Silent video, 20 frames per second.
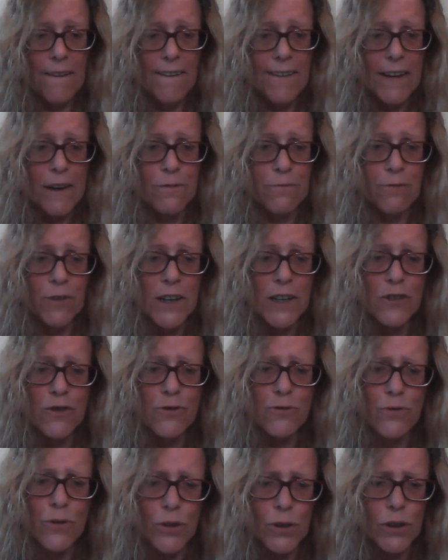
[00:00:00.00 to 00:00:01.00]
If we
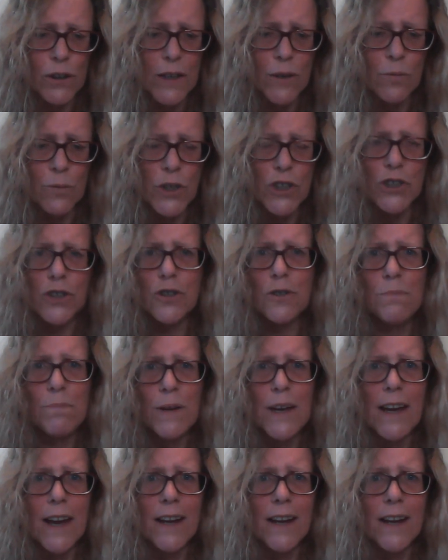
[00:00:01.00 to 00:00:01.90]
truly wish to be